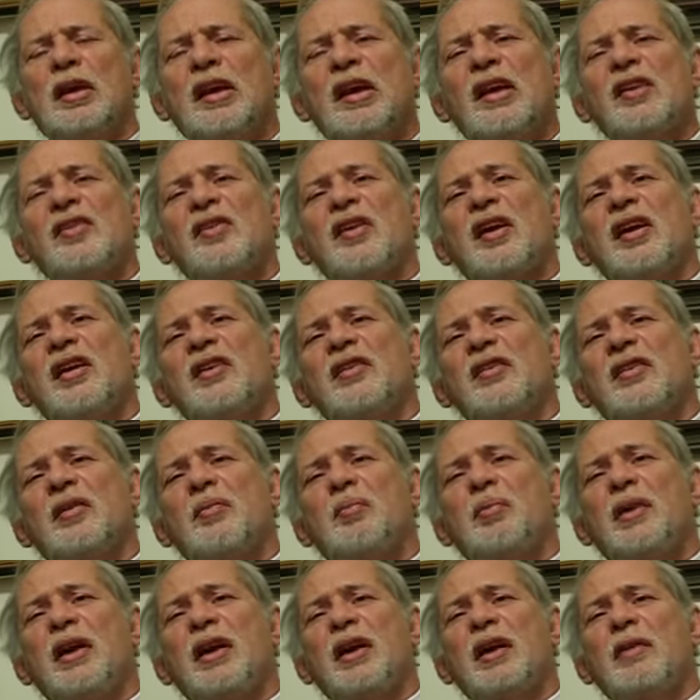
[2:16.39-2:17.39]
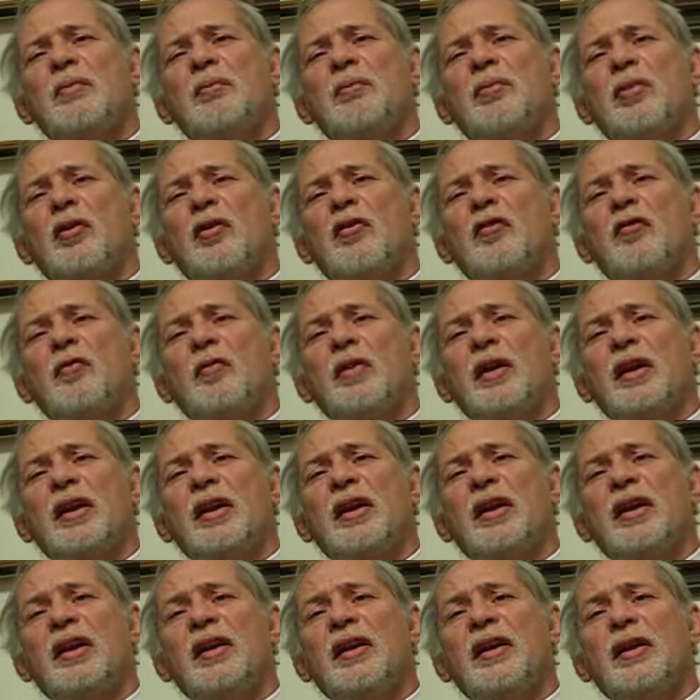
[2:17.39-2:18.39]
Yes, there is a big
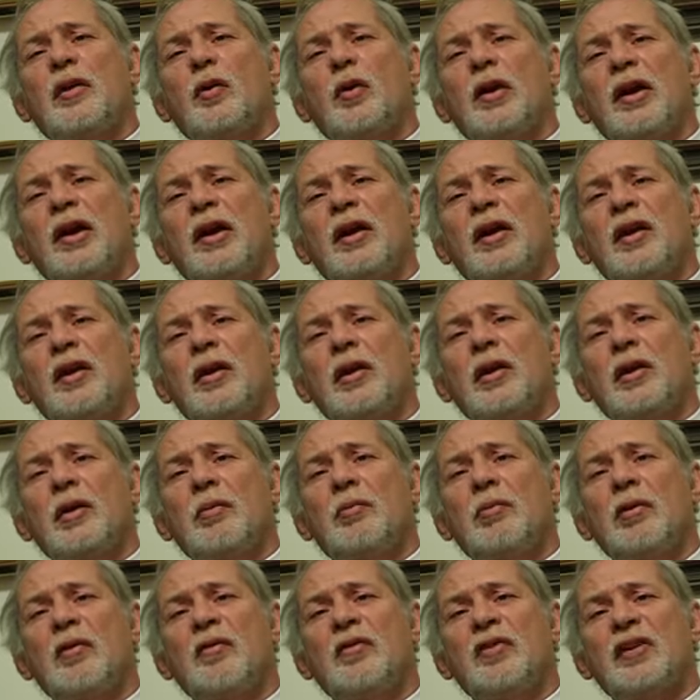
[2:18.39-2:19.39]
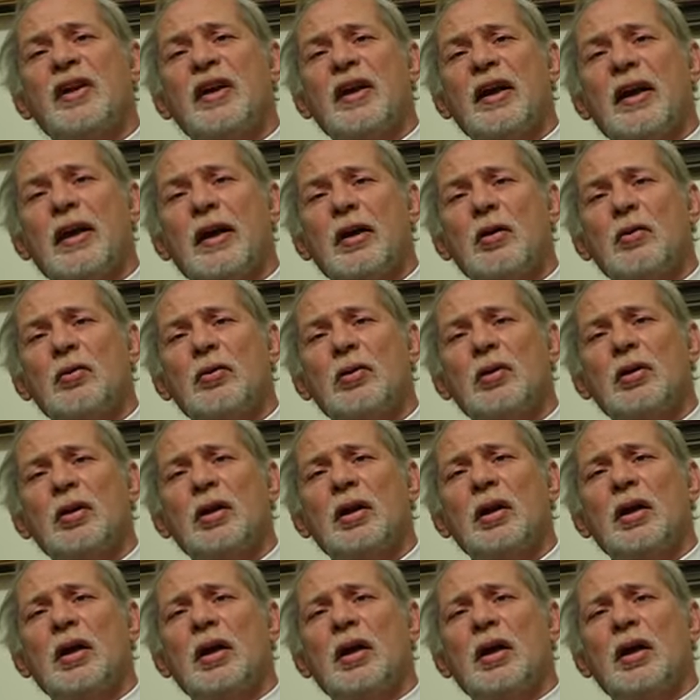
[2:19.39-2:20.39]
improvement in the way he moves around.
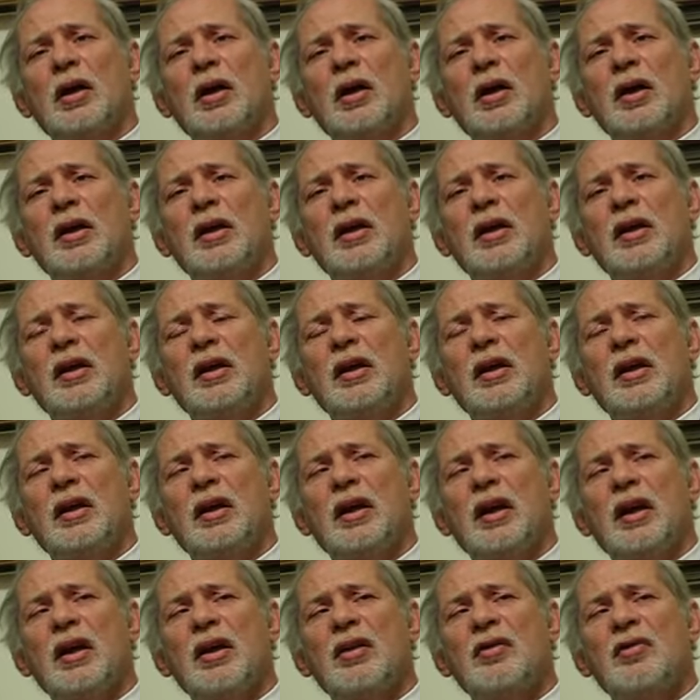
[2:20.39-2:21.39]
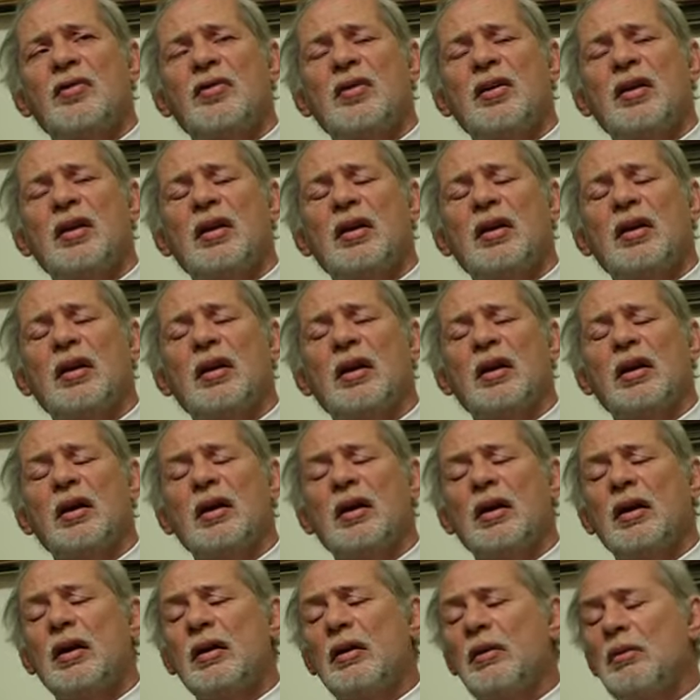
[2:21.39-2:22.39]
He has
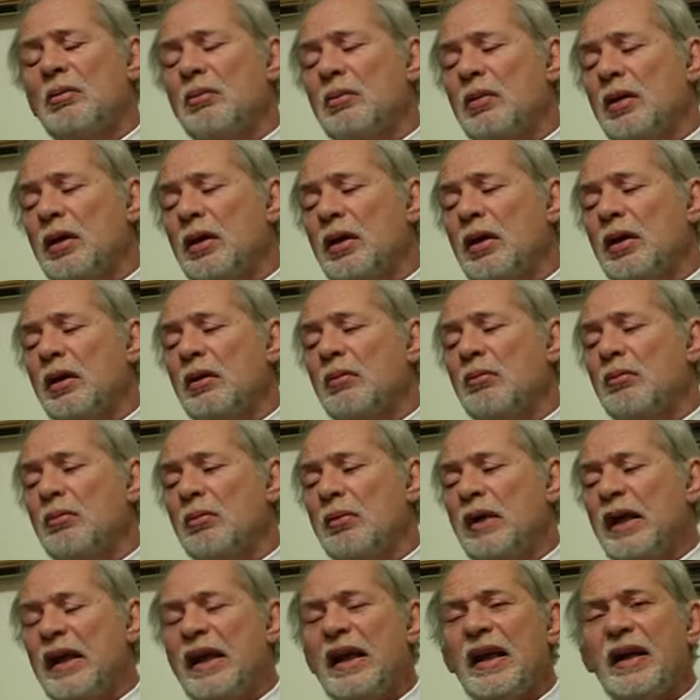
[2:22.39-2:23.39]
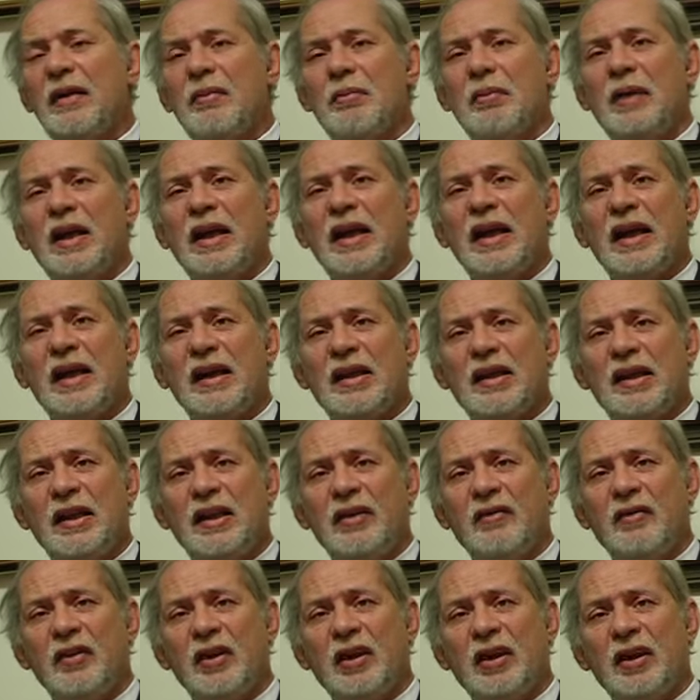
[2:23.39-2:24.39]
um, uh, many, many
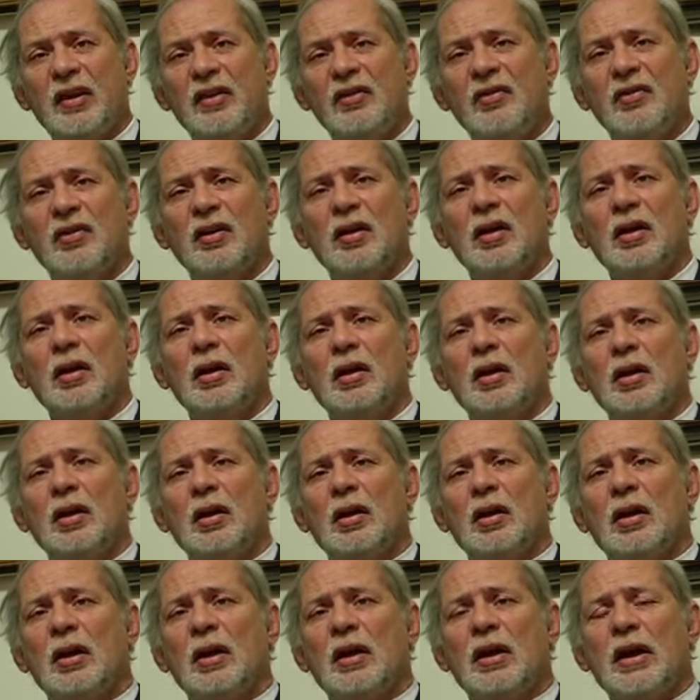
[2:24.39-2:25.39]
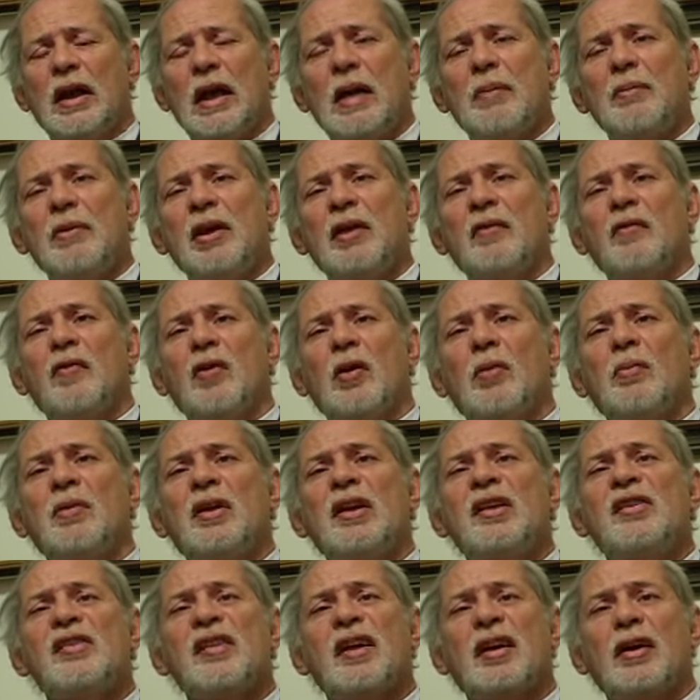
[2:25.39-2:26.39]
activities coming from
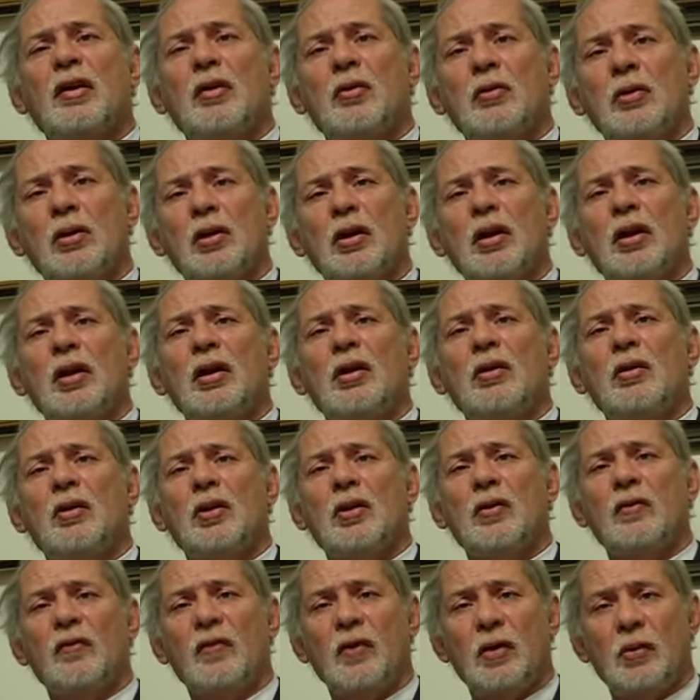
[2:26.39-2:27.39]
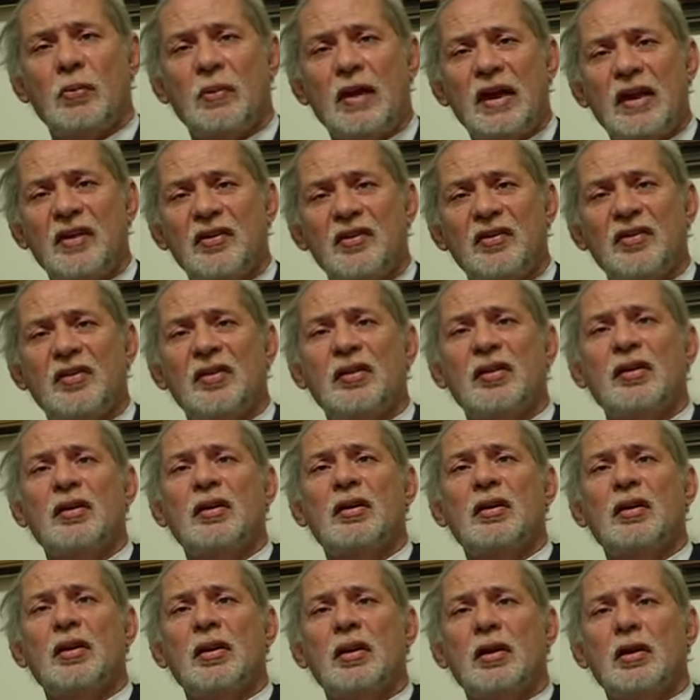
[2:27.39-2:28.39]
his own, not from us.
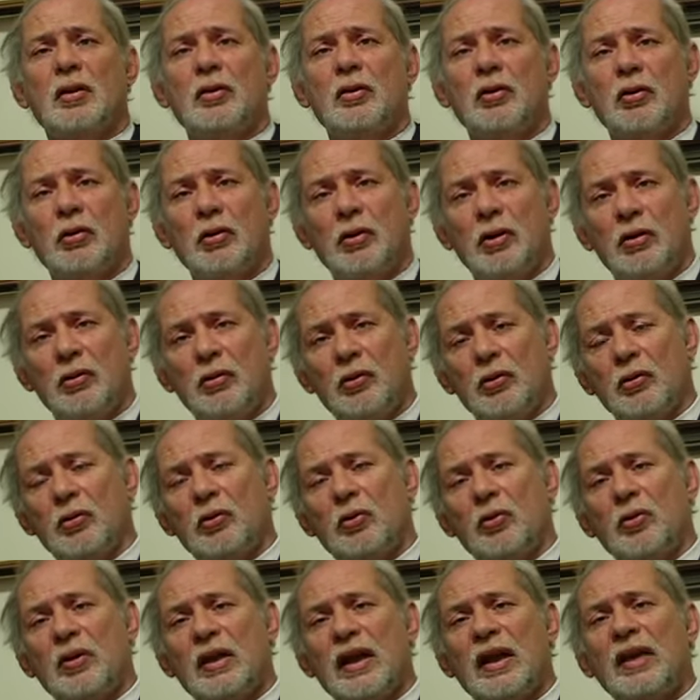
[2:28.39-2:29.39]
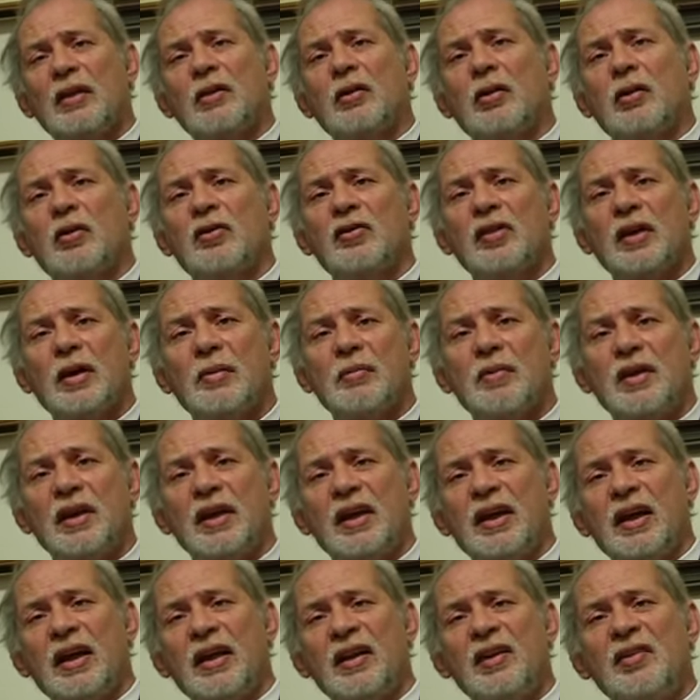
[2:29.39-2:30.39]
You will do that or
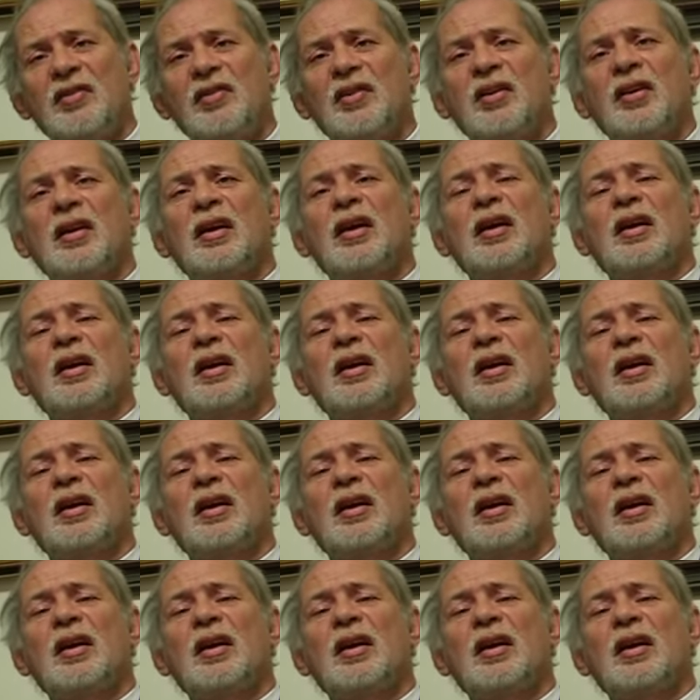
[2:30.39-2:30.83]
something else.